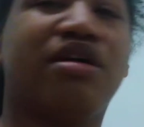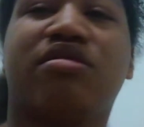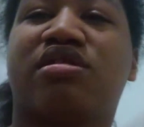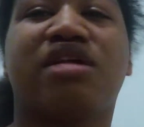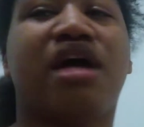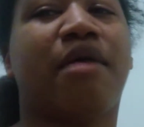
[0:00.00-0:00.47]

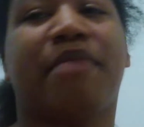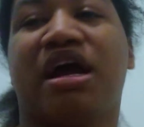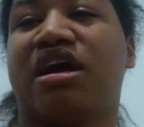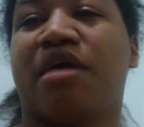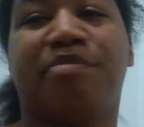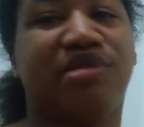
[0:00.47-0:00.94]
it's not
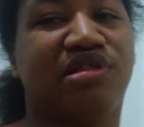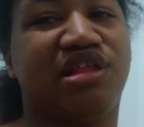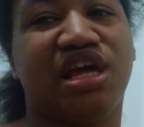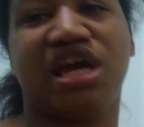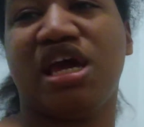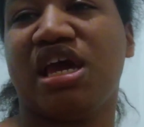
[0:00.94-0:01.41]
my cup of
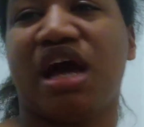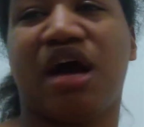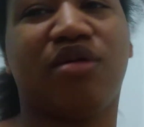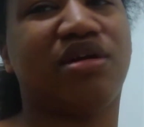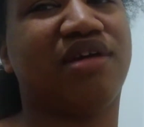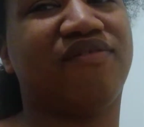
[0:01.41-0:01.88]
tea.
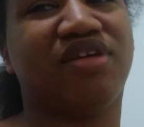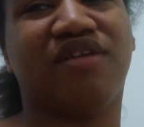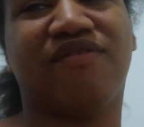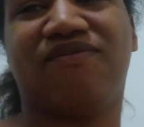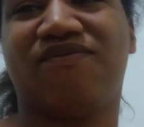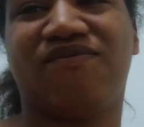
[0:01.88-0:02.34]
I'll give it
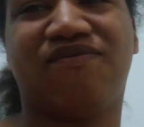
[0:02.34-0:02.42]
a